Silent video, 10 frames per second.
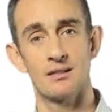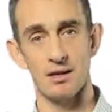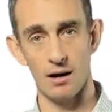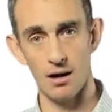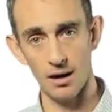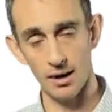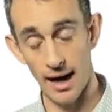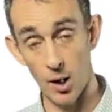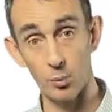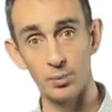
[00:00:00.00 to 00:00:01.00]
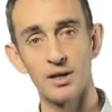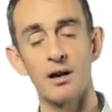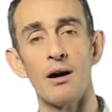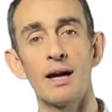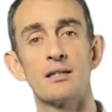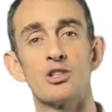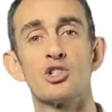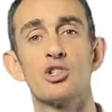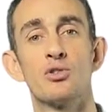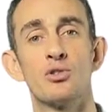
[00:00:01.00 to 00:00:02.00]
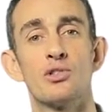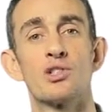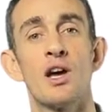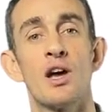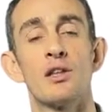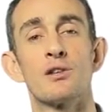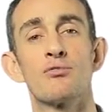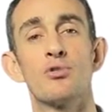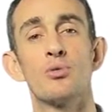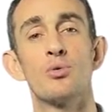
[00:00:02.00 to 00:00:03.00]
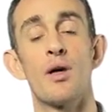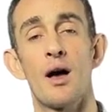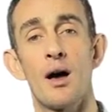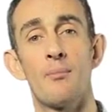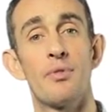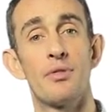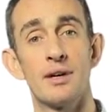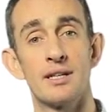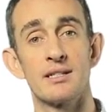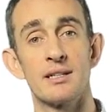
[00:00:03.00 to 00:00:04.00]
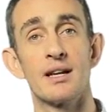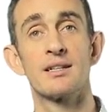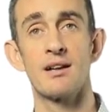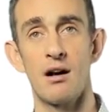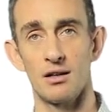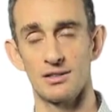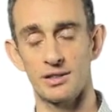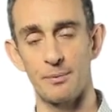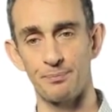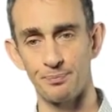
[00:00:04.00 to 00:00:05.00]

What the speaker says: to help guide the students through this task.